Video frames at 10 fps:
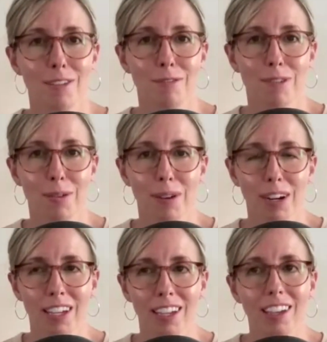if we're
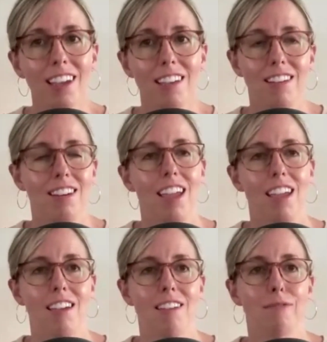working in
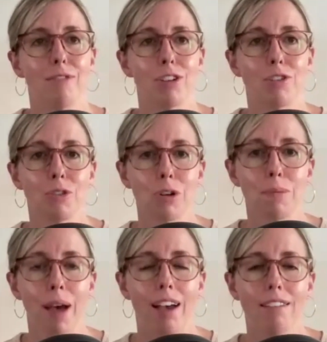a virtual
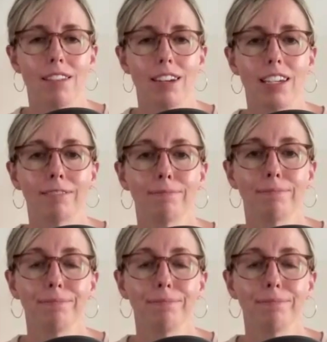capacity.